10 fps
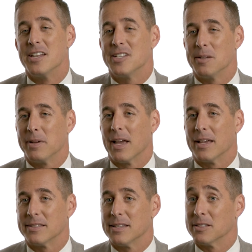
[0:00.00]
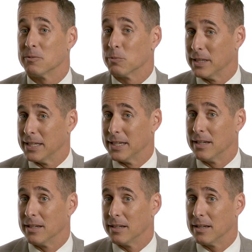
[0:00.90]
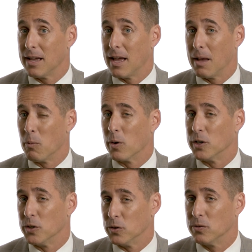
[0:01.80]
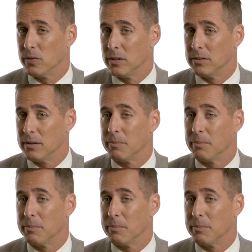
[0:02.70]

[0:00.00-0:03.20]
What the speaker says: GPS is really more useful